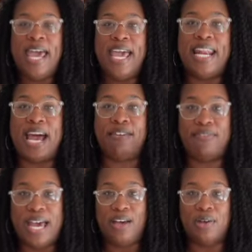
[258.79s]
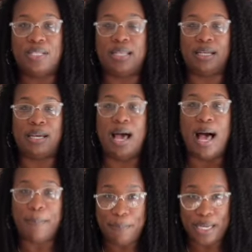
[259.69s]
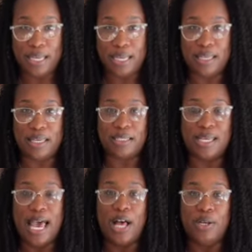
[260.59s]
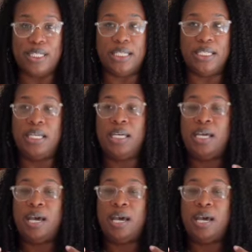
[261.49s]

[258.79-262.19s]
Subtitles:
and I found the company, the Italian